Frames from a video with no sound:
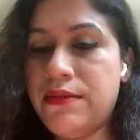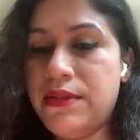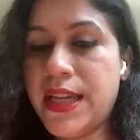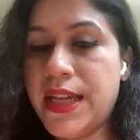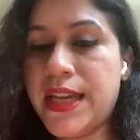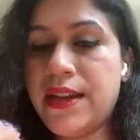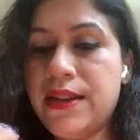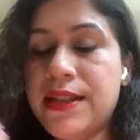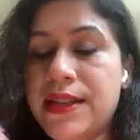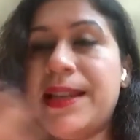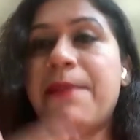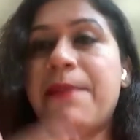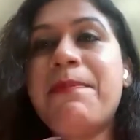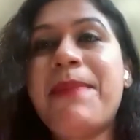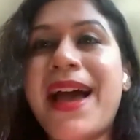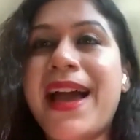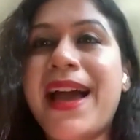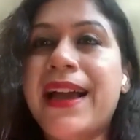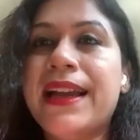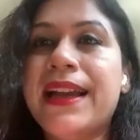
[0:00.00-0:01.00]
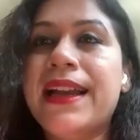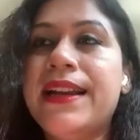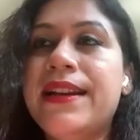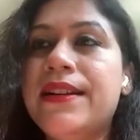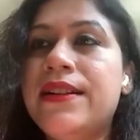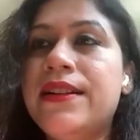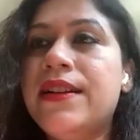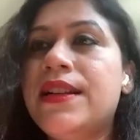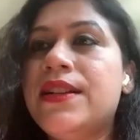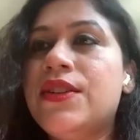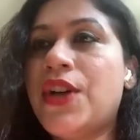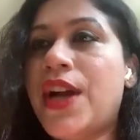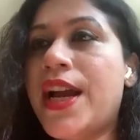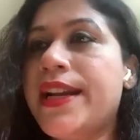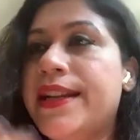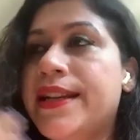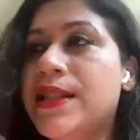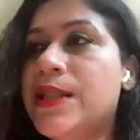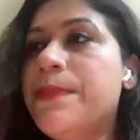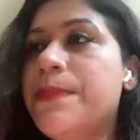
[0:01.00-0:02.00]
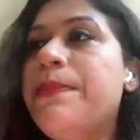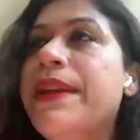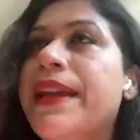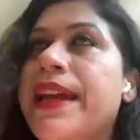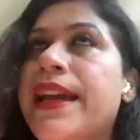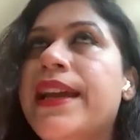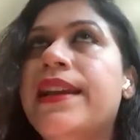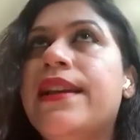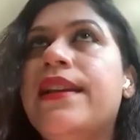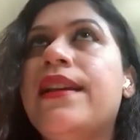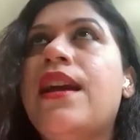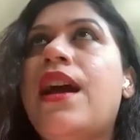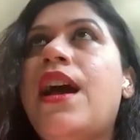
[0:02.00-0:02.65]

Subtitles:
take a step back and try and explain